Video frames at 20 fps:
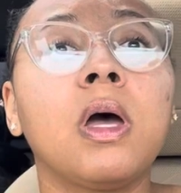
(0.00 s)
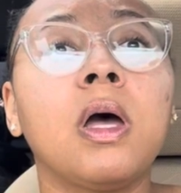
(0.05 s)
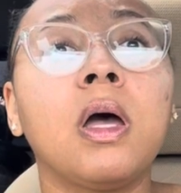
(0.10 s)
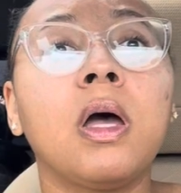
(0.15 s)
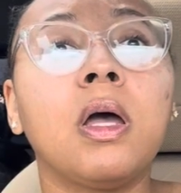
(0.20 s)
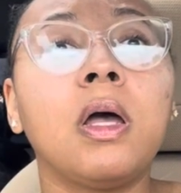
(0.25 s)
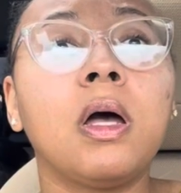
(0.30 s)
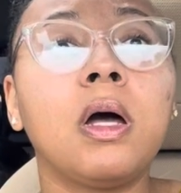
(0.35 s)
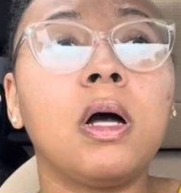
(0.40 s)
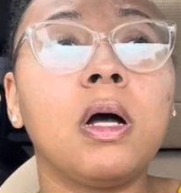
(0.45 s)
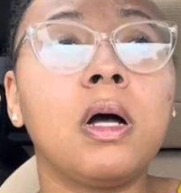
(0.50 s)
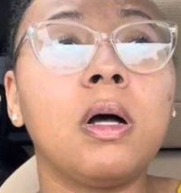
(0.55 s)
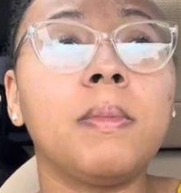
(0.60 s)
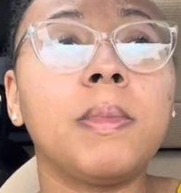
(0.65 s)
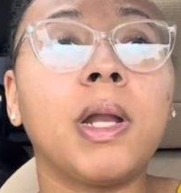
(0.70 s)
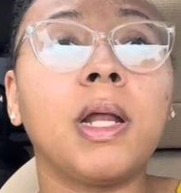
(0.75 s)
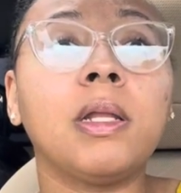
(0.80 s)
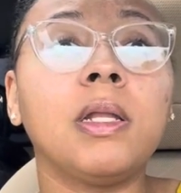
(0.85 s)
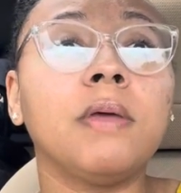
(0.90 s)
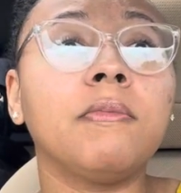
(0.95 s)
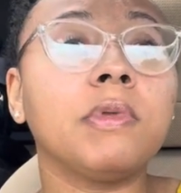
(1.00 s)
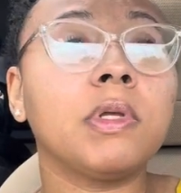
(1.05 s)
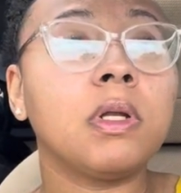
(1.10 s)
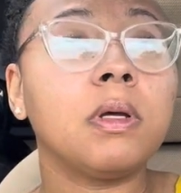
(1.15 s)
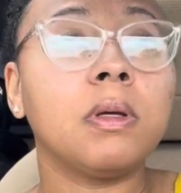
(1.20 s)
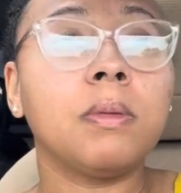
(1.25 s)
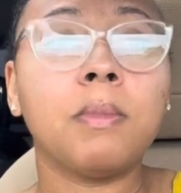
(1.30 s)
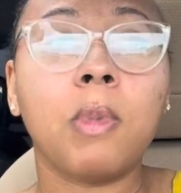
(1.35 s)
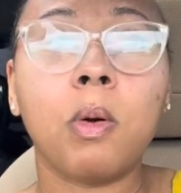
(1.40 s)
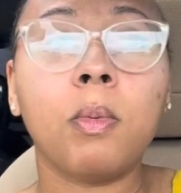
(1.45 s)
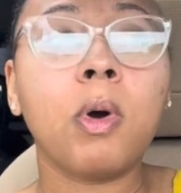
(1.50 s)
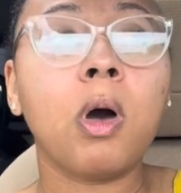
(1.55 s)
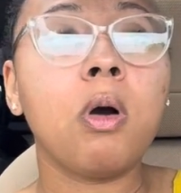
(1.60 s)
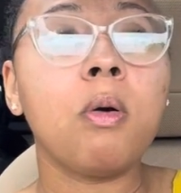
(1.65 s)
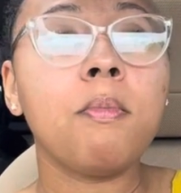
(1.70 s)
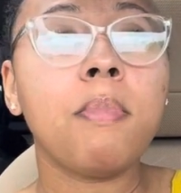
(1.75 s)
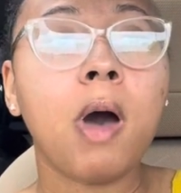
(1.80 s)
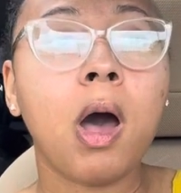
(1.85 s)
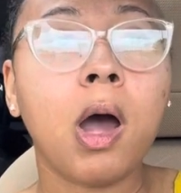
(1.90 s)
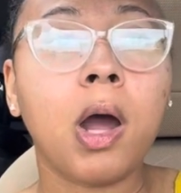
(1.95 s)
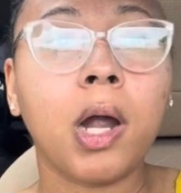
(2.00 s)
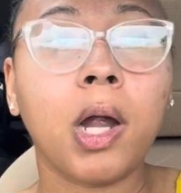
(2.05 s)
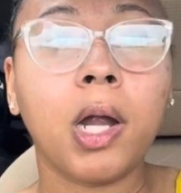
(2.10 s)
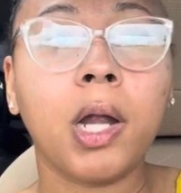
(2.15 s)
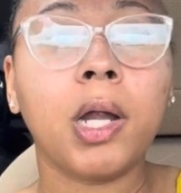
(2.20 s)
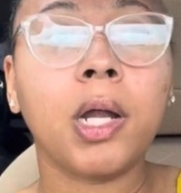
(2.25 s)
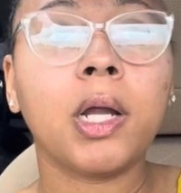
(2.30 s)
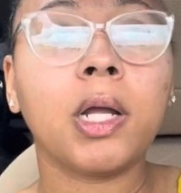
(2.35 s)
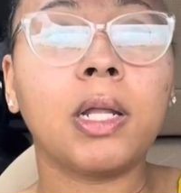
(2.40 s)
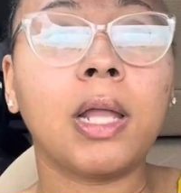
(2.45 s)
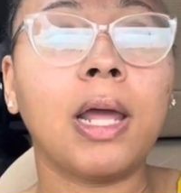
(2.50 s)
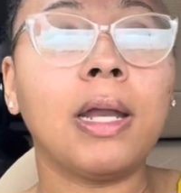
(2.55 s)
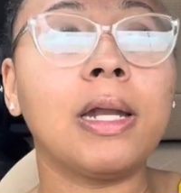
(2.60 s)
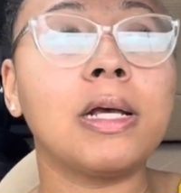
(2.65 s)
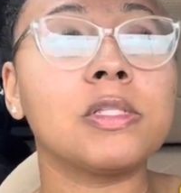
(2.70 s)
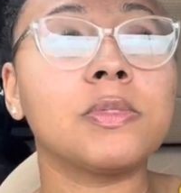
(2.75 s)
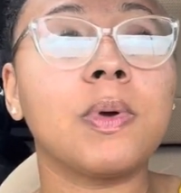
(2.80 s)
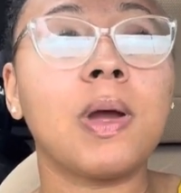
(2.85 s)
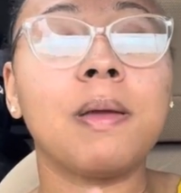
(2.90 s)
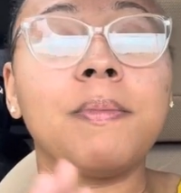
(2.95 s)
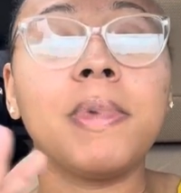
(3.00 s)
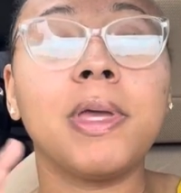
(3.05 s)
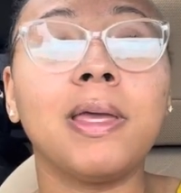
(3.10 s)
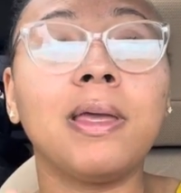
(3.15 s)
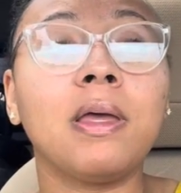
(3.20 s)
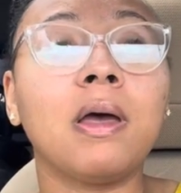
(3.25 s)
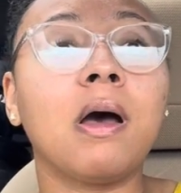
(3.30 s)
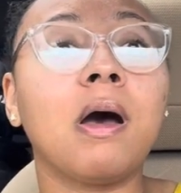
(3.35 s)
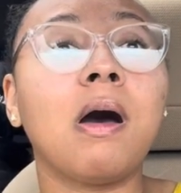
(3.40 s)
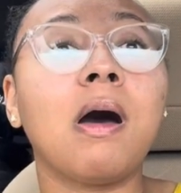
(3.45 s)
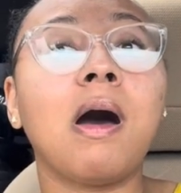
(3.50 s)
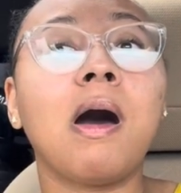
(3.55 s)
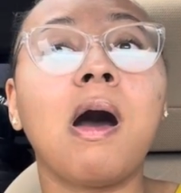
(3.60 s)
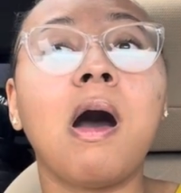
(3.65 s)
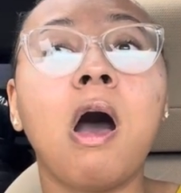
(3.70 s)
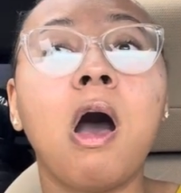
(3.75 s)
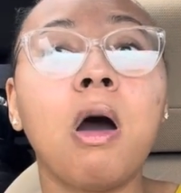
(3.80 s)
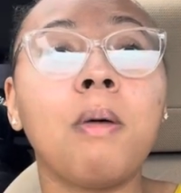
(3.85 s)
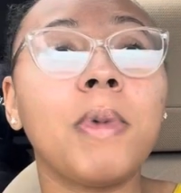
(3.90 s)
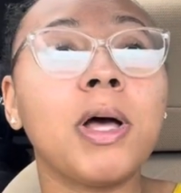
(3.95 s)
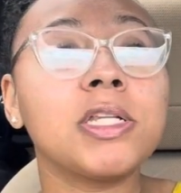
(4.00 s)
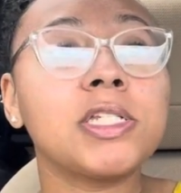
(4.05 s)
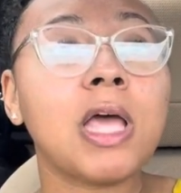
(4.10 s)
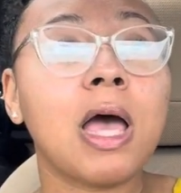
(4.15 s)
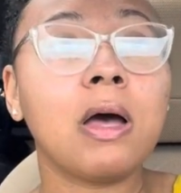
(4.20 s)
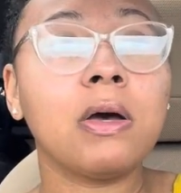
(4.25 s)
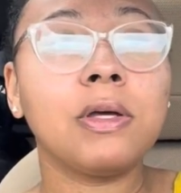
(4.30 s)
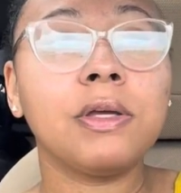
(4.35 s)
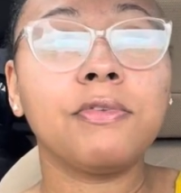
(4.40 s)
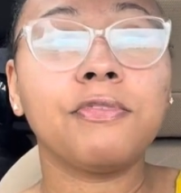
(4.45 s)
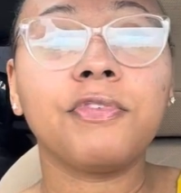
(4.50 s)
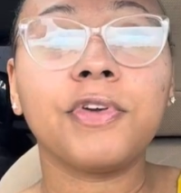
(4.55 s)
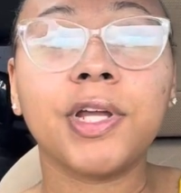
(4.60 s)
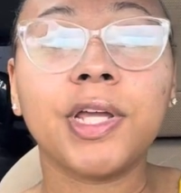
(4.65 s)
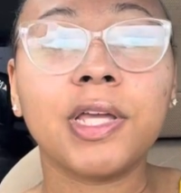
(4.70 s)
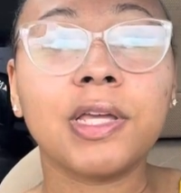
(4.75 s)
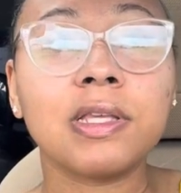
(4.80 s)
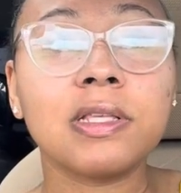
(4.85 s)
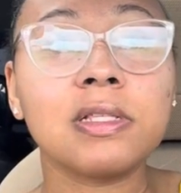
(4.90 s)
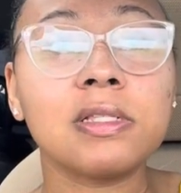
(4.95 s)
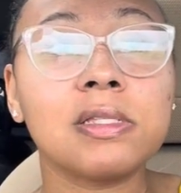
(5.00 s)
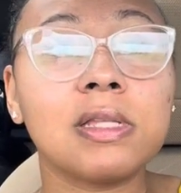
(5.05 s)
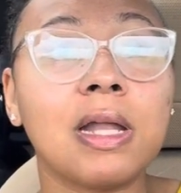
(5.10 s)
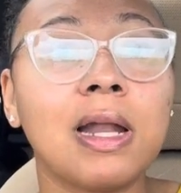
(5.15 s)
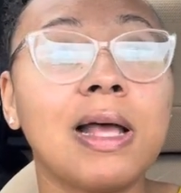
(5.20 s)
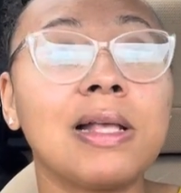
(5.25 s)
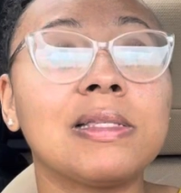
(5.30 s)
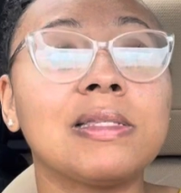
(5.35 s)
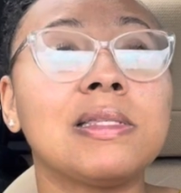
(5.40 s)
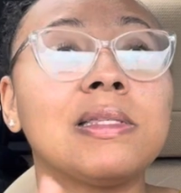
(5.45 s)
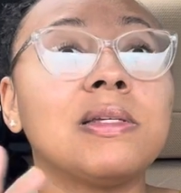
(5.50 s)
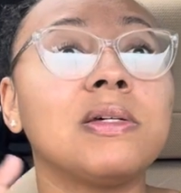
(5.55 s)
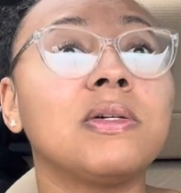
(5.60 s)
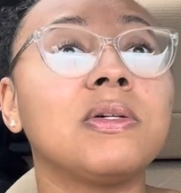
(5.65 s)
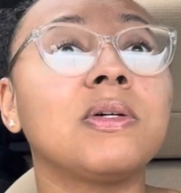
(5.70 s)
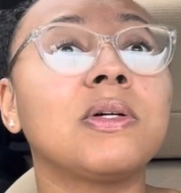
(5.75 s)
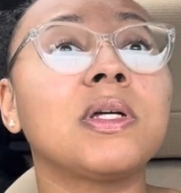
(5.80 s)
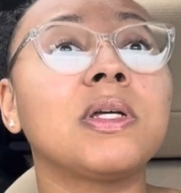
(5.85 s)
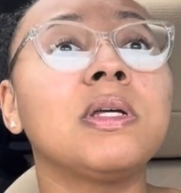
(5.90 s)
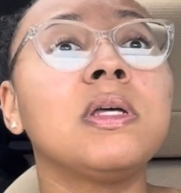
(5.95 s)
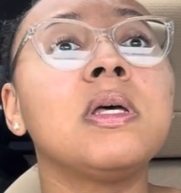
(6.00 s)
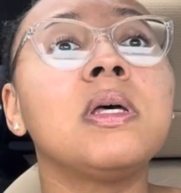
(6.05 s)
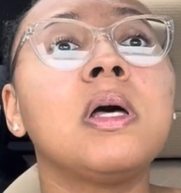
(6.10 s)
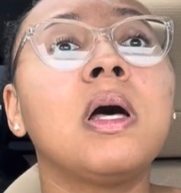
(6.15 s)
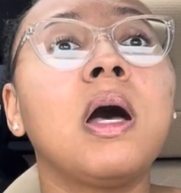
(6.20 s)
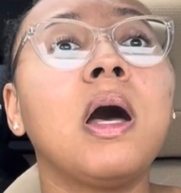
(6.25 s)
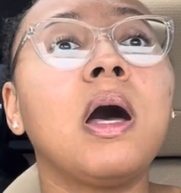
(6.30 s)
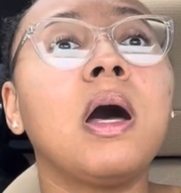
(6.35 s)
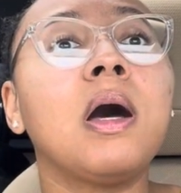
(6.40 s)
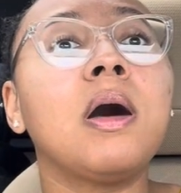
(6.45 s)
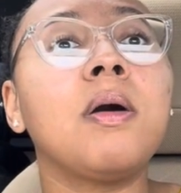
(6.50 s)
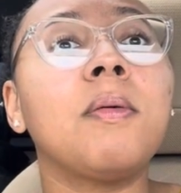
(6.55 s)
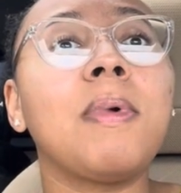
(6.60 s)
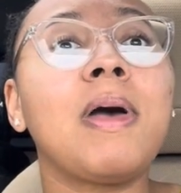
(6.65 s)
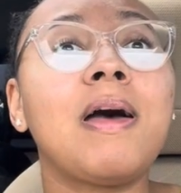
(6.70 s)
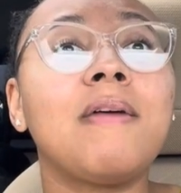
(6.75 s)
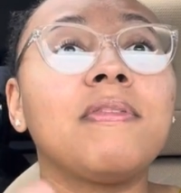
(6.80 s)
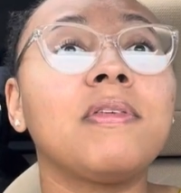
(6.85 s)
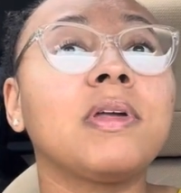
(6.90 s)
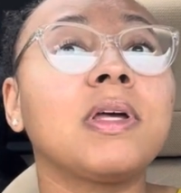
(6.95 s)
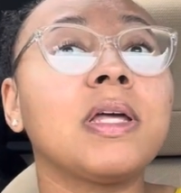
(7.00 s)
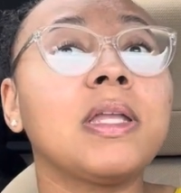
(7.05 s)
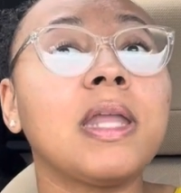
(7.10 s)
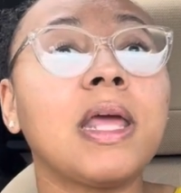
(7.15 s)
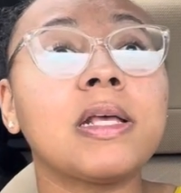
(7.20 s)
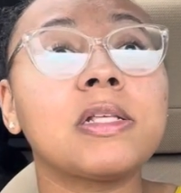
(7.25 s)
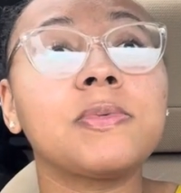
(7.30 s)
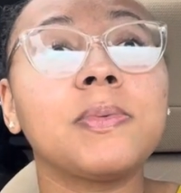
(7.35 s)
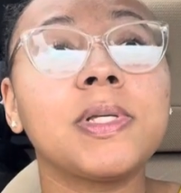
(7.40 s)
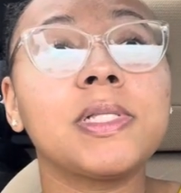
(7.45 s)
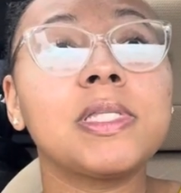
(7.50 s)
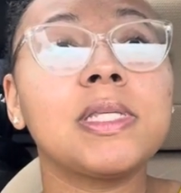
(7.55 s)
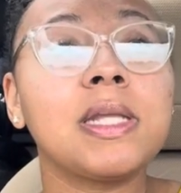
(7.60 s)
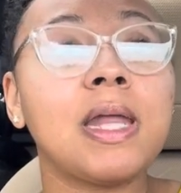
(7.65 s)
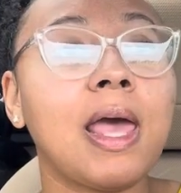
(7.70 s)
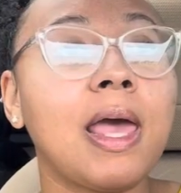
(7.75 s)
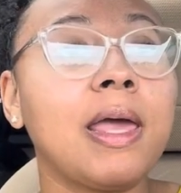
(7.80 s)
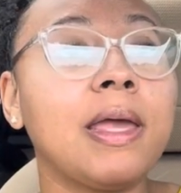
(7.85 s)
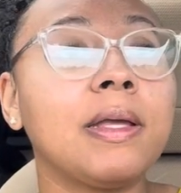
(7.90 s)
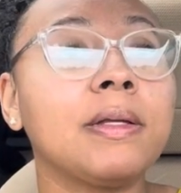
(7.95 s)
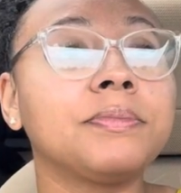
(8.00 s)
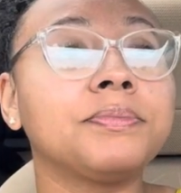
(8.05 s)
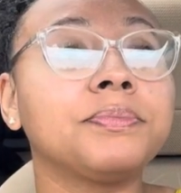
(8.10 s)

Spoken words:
And I lived in a mobile home park. Like, that's where I met all my childhood friends that I still have connects with today.